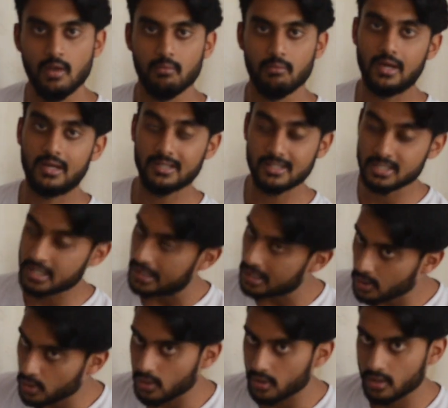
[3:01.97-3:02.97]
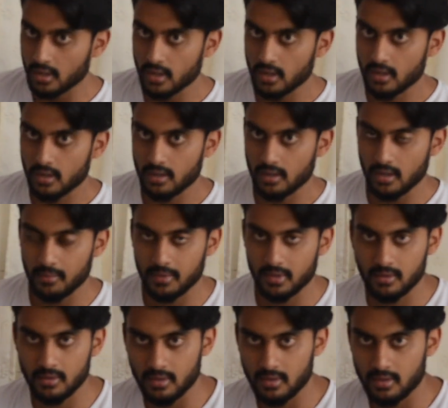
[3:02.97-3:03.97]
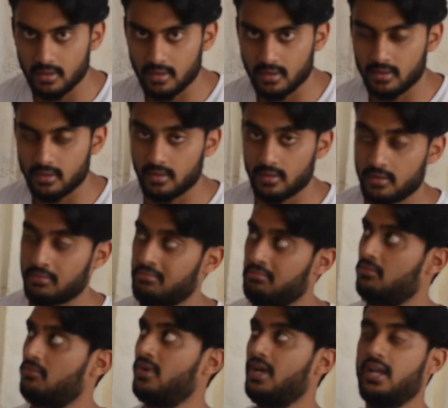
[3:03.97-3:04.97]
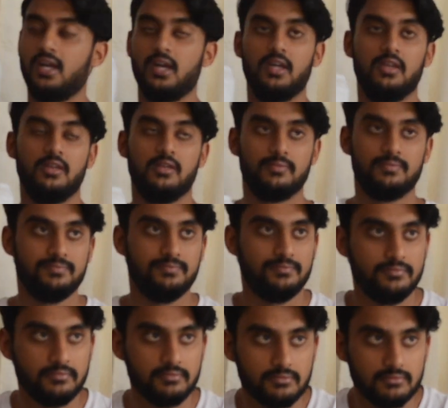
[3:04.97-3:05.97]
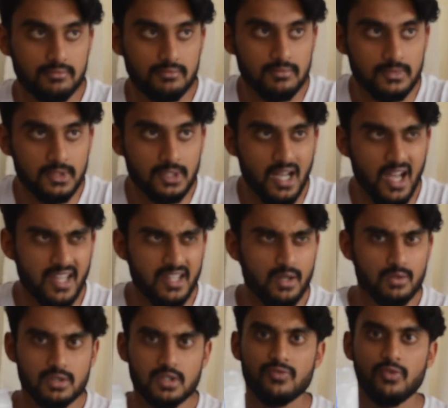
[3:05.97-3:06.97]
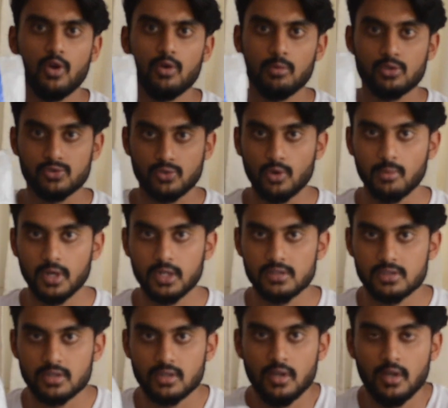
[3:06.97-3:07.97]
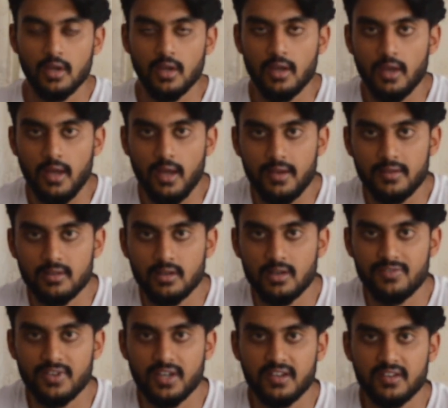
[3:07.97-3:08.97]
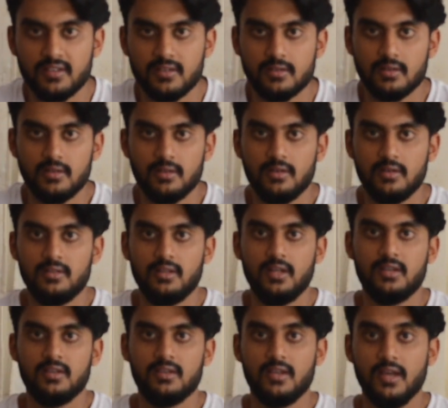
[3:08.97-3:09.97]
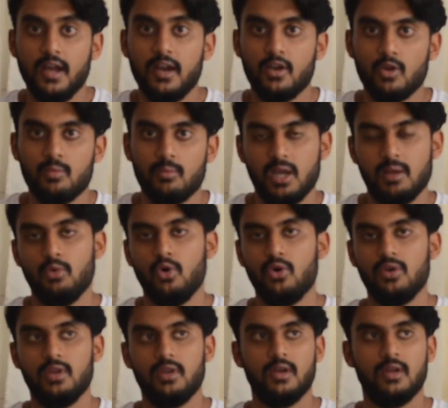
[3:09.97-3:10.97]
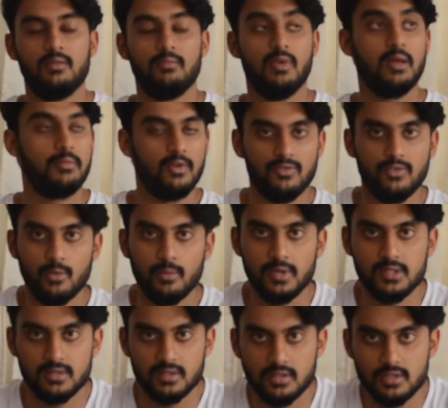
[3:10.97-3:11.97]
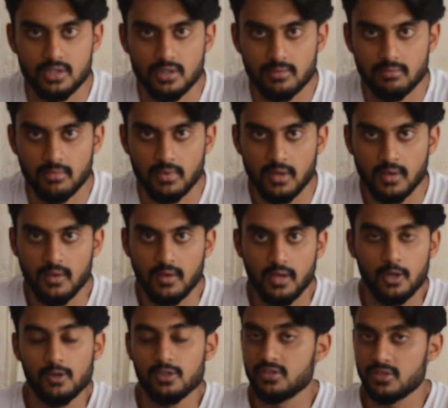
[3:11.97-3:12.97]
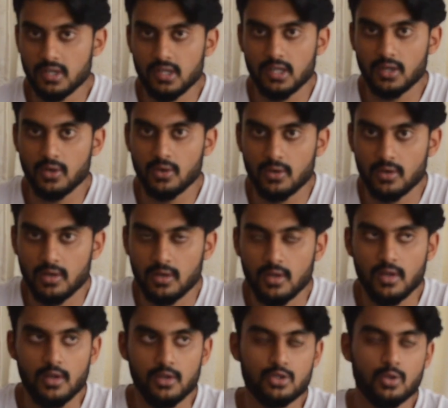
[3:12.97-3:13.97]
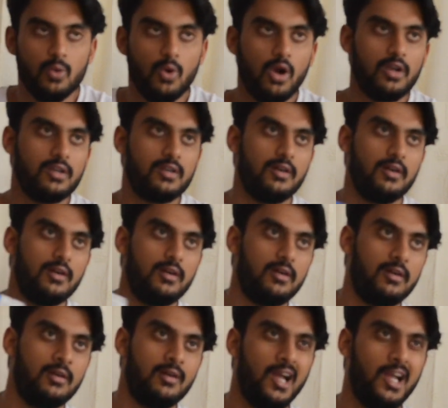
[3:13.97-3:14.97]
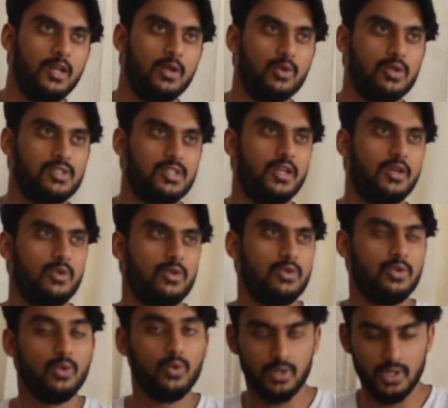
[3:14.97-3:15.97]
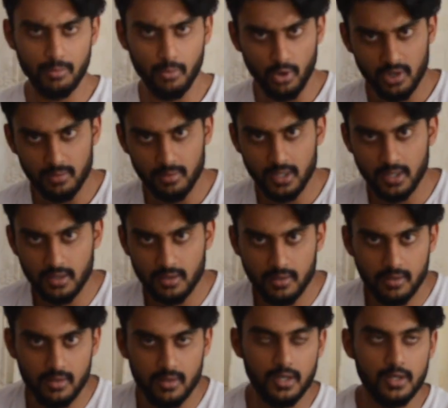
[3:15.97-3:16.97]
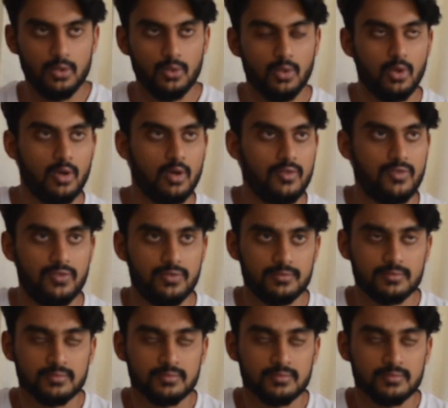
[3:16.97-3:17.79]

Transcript: but it's still good i mean uh, when i i use it for almost four months and the effect uh, that it had on my body and my performance in gym it was really good so what uh, i do is i don't do only bodybuilding i do a lot of